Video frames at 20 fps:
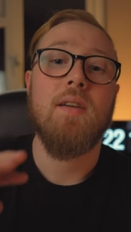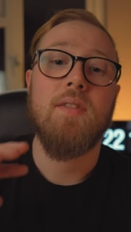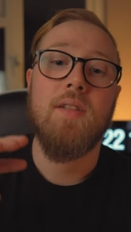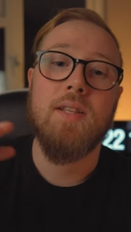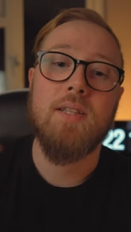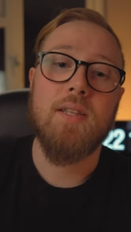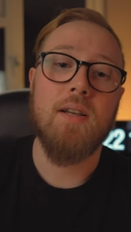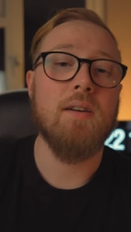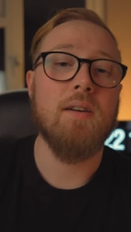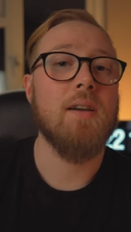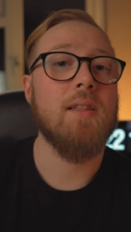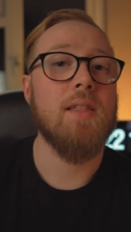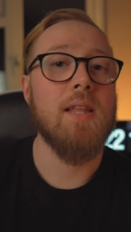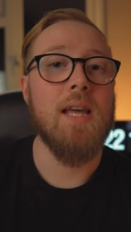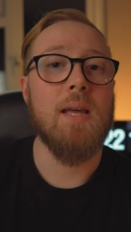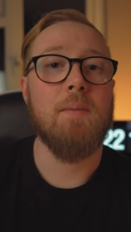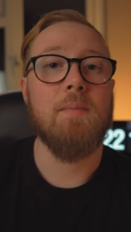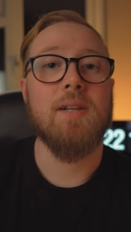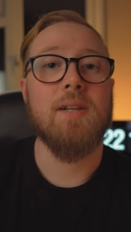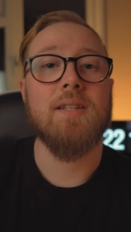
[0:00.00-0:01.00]
the darker
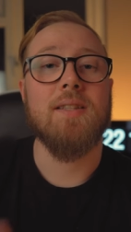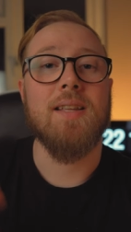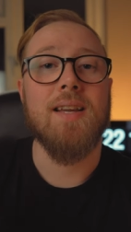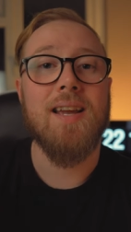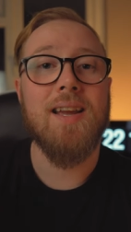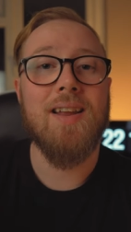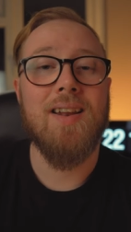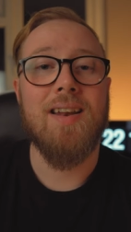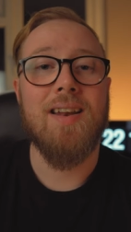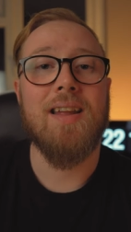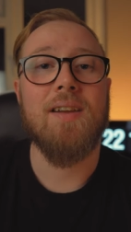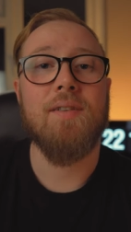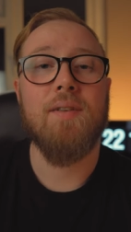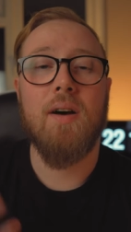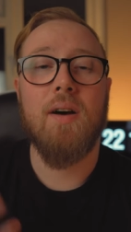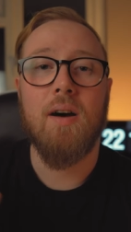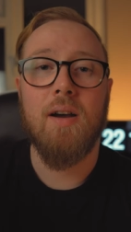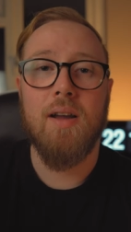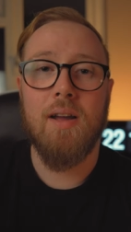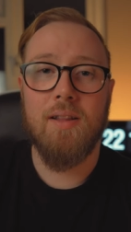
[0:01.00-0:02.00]
the image, the clearer
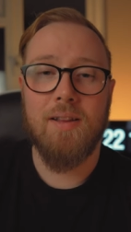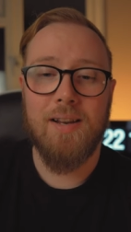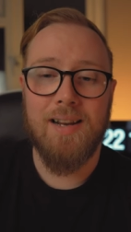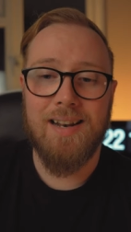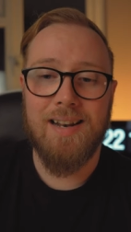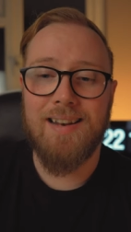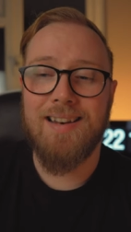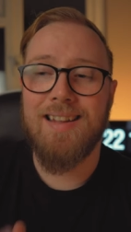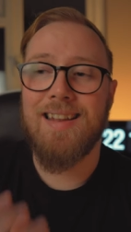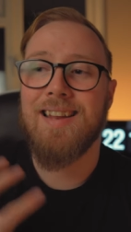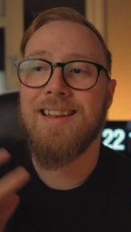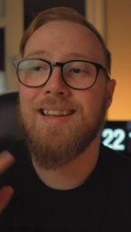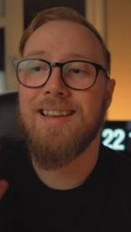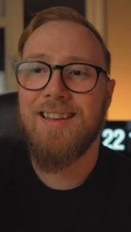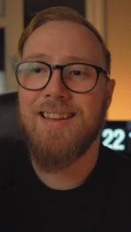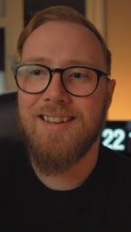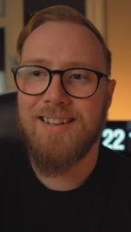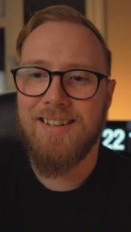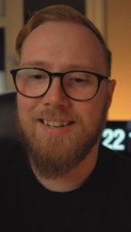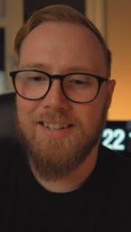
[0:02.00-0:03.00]
and cleaner
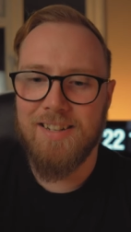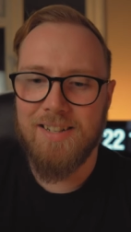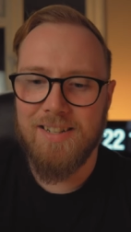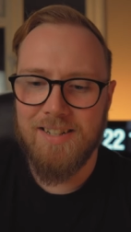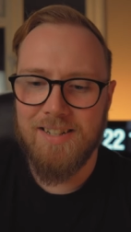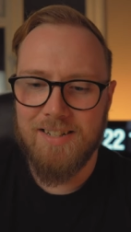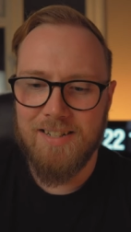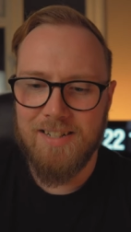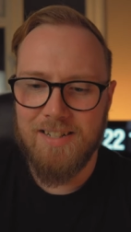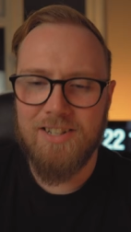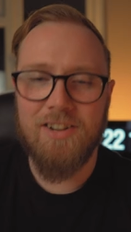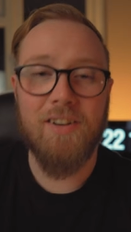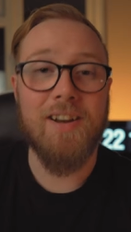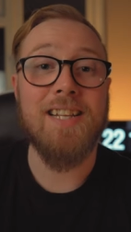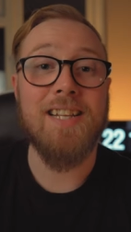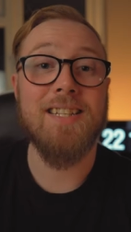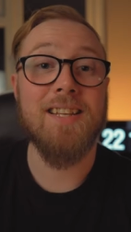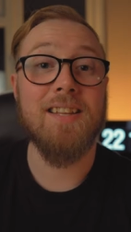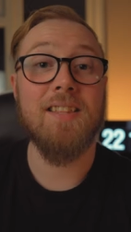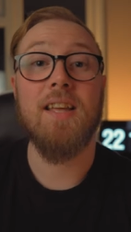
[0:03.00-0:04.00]
and
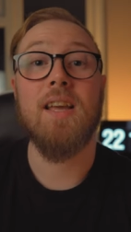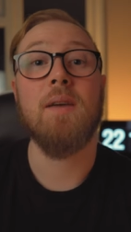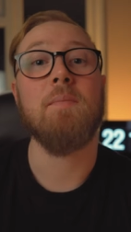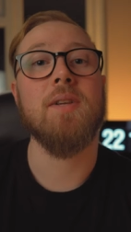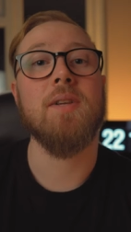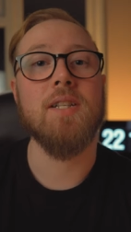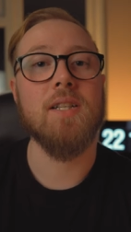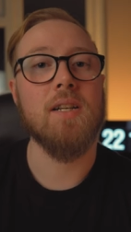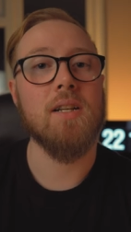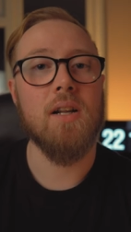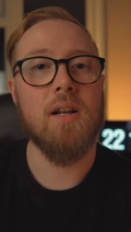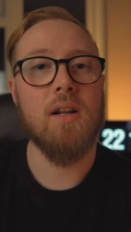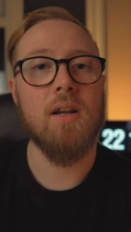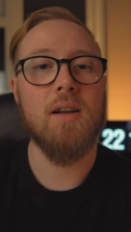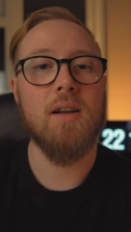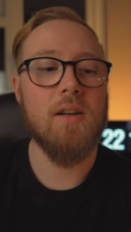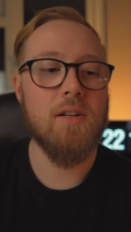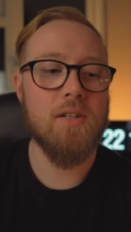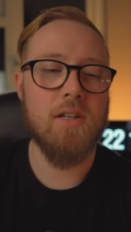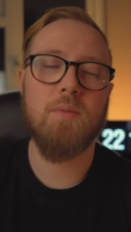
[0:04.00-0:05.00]
nicer the image is going to
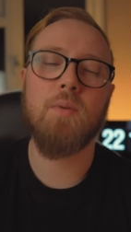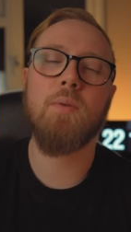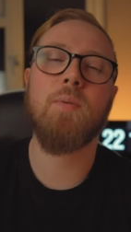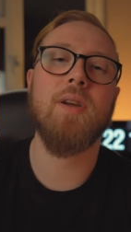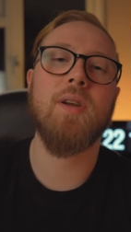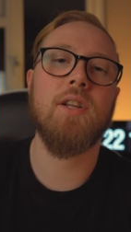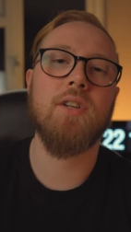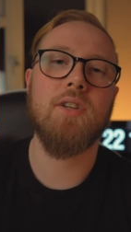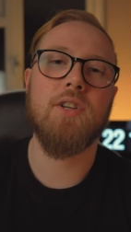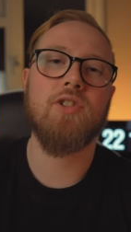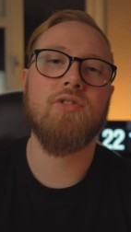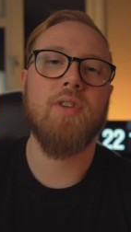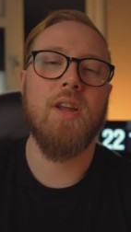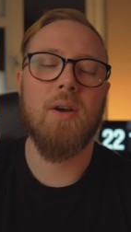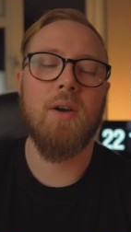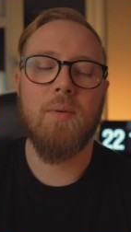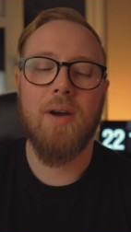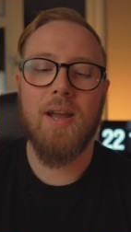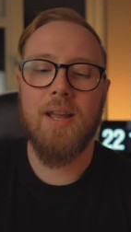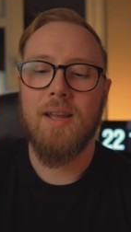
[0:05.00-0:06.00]
look. So what we're going to do
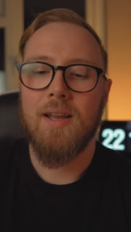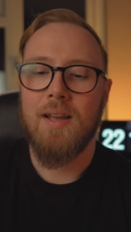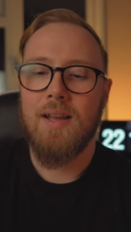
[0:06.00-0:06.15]
straight away